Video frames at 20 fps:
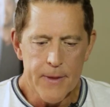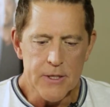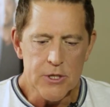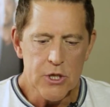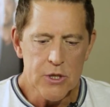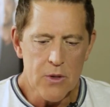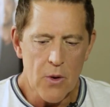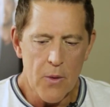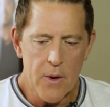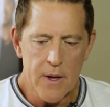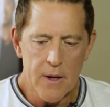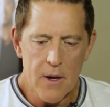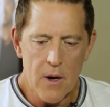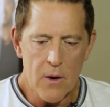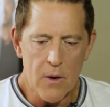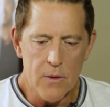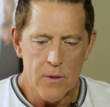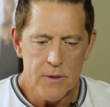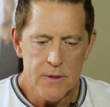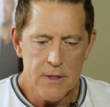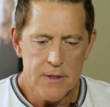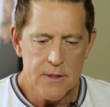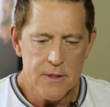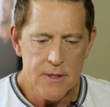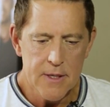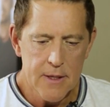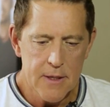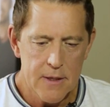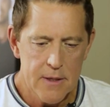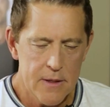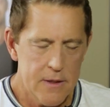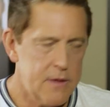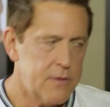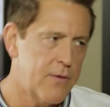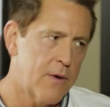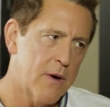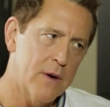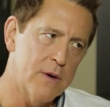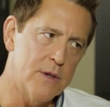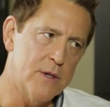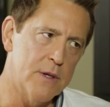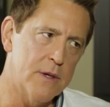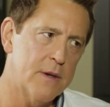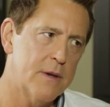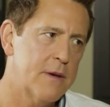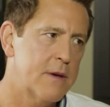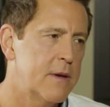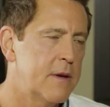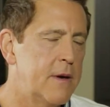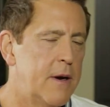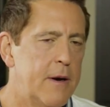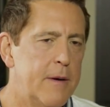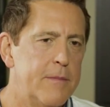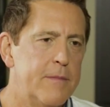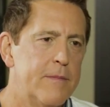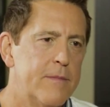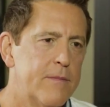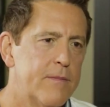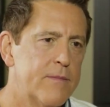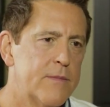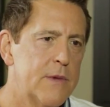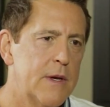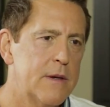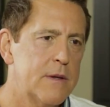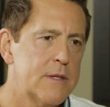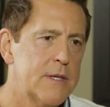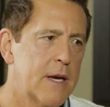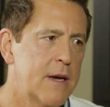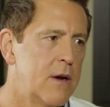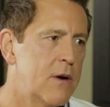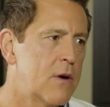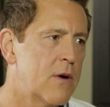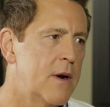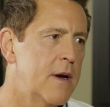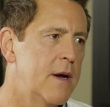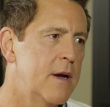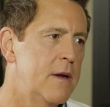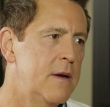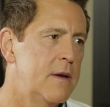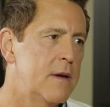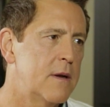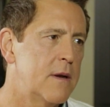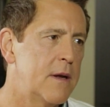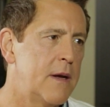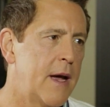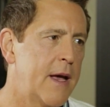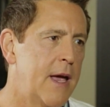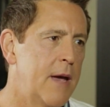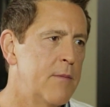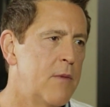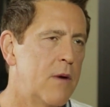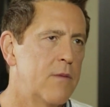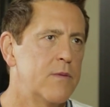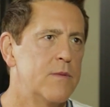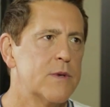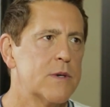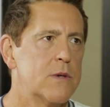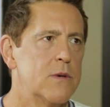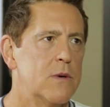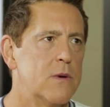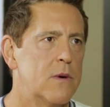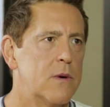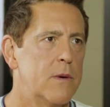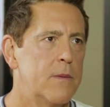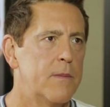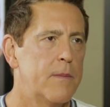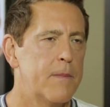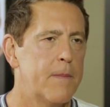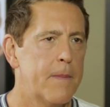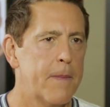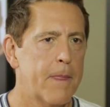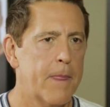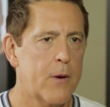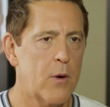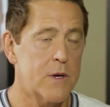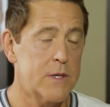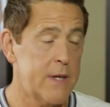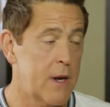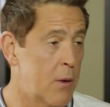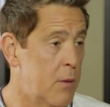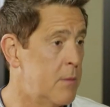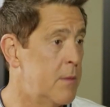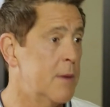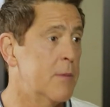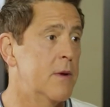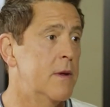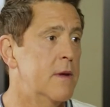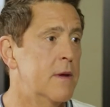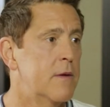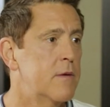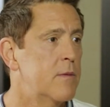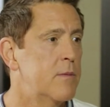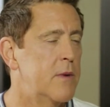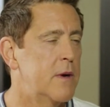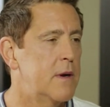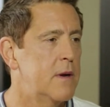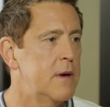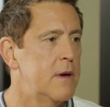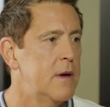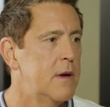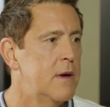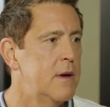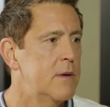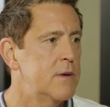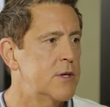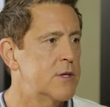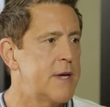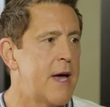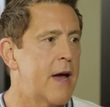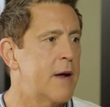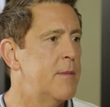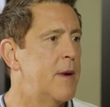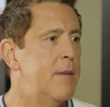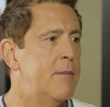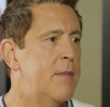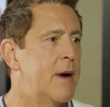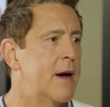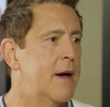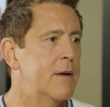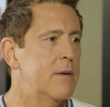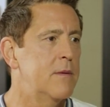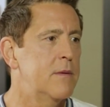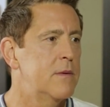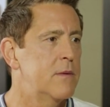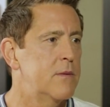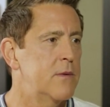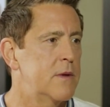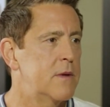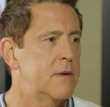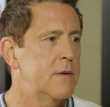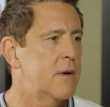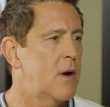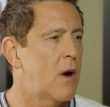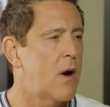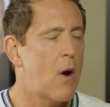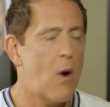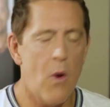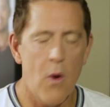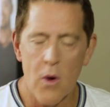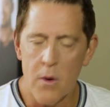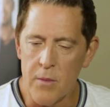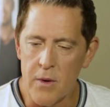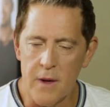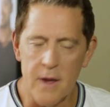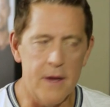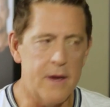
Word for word: the story goes. This is the condensed version. Um, second grade, I came home from school. Of course, I don't remember this, but just out of my mind with horrible